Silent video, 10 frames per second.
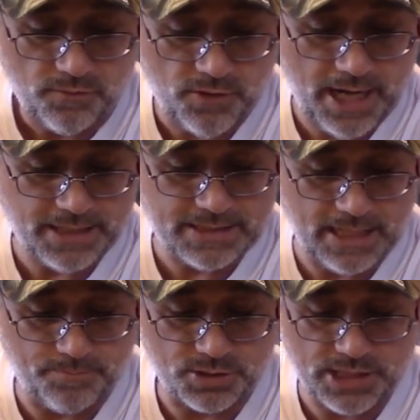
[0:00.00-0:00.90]
France
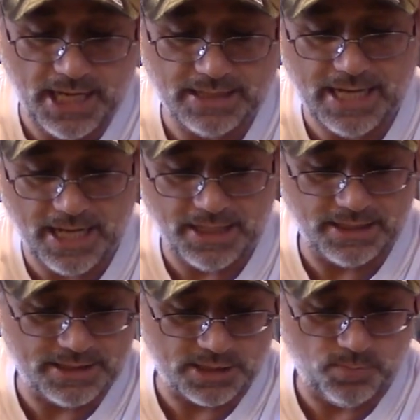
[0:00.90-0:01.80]
10%, Canada
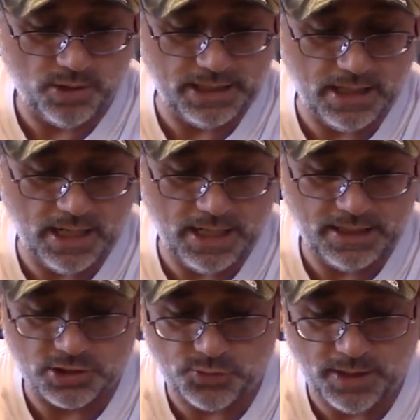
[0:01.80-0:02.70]
6.9,
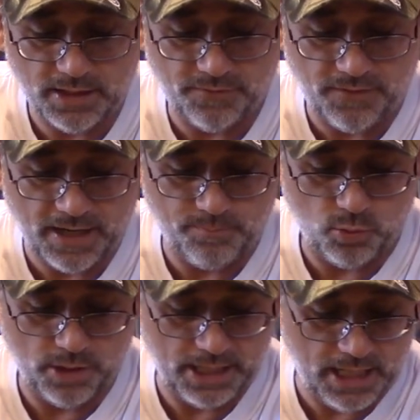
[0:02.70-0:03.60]
Australia
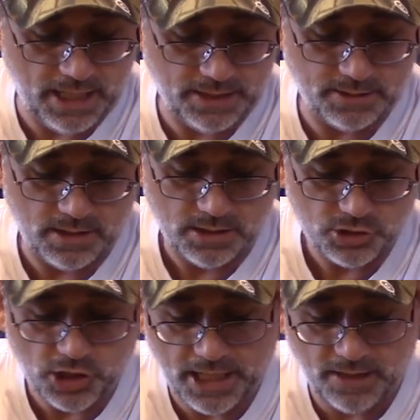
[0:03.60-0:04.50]
5.8,
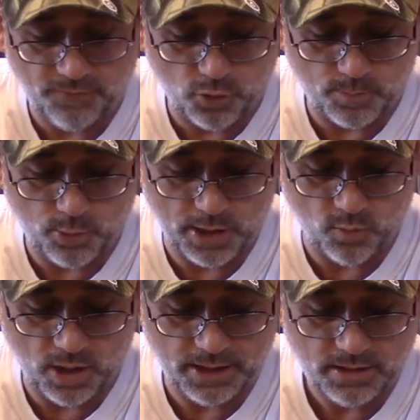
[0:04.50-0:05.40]
China
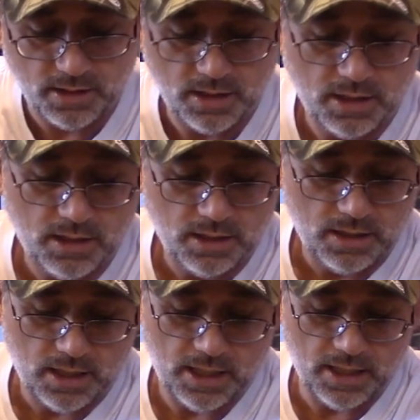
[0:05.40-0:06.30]
4.1.
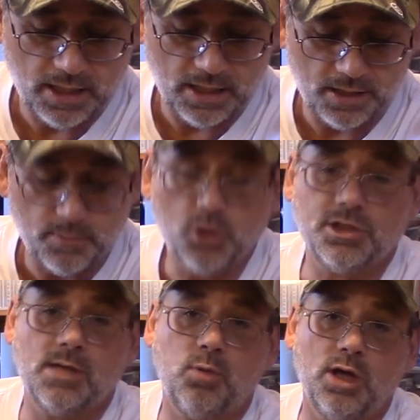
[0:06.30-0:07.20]
Uh, the most
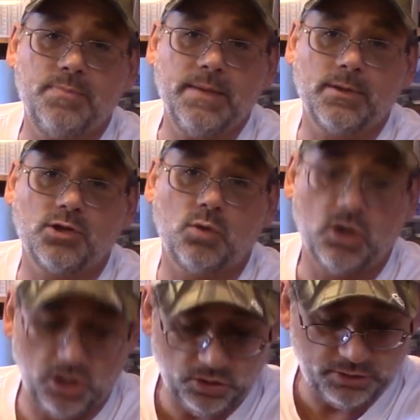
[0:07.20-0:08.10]
unemployed people in the
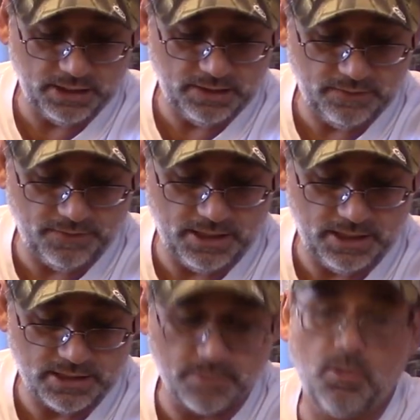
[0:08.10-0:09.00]
world live
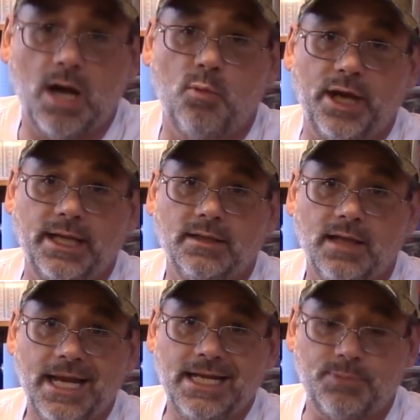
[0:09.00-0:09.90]
in Zimbabwe,
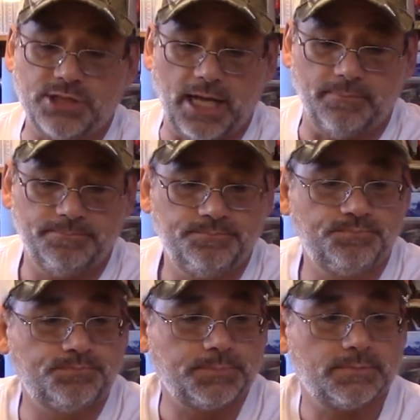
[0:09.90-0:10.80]

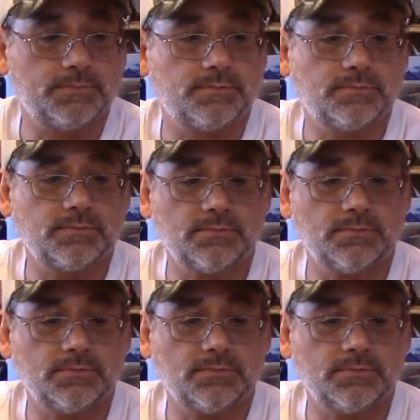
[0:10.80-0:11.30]
80%.